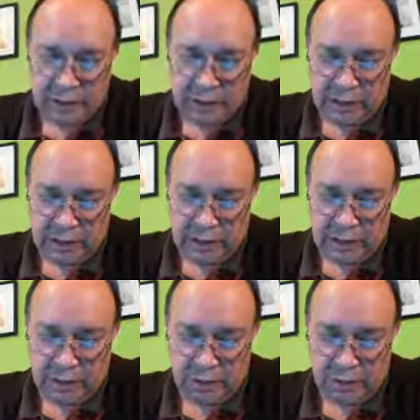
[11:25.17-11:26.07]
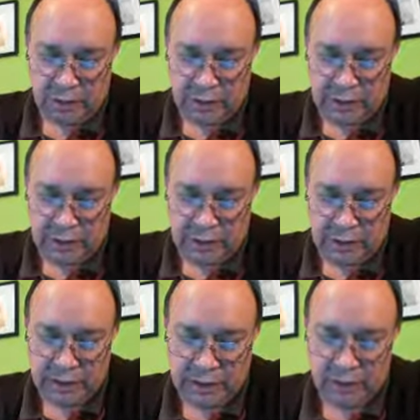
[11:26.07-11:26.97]
Now this force
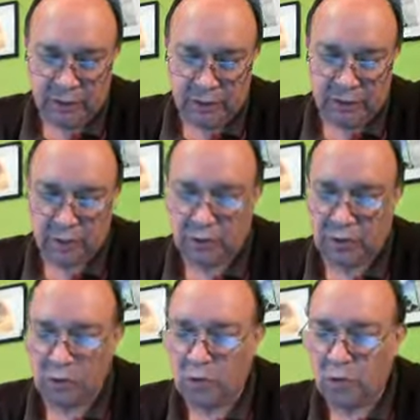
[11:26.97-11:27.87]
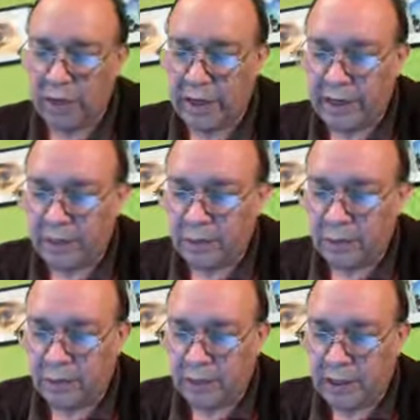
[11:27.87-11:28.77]
here also clockwise,
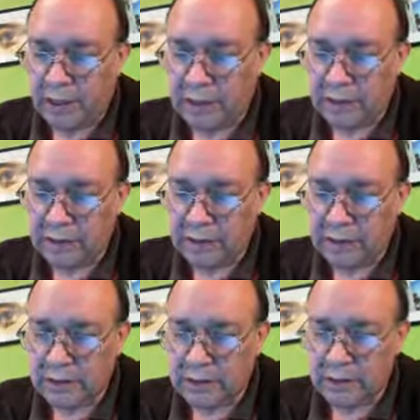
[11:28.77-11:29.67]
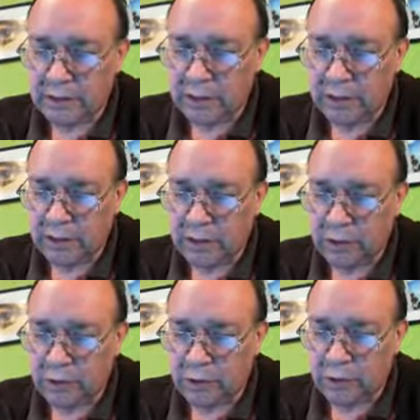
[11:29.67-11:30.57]
so plus
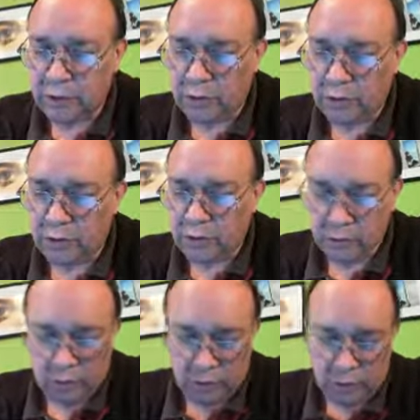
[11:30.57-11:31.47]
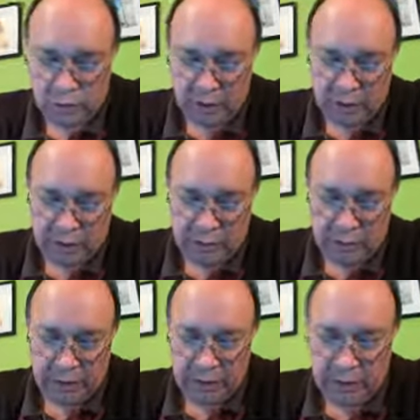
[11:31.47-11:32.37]
1.2
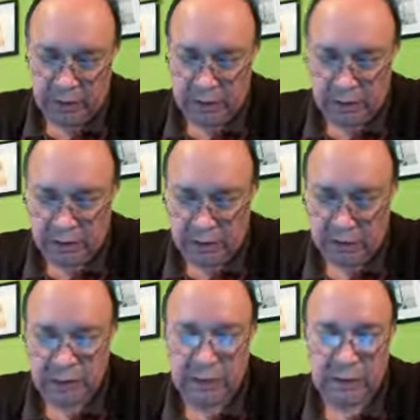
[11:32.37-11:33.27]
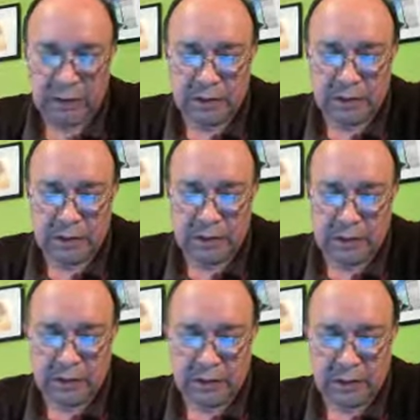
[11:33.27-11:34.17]
multiplied by this distance,
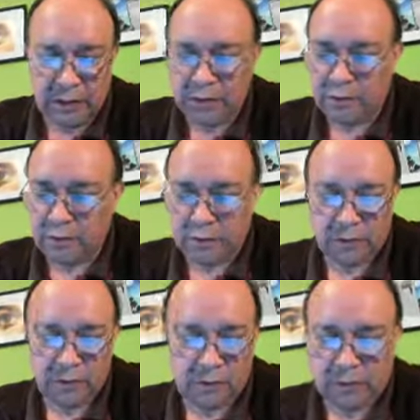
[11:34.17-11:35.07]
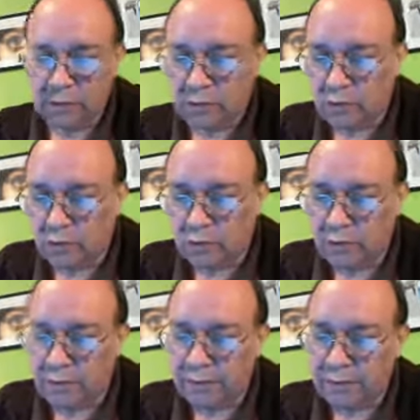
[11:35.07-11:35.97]
3 times 4,
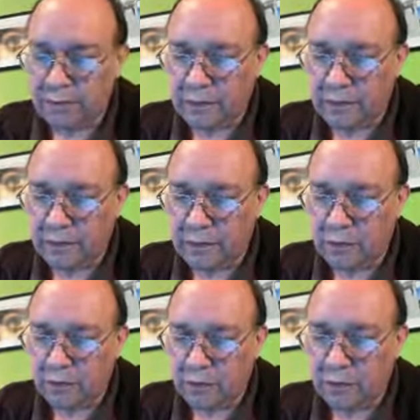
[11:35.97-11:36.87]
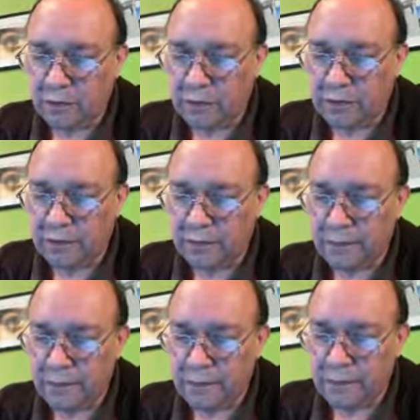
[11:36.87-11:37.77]
12 times 12.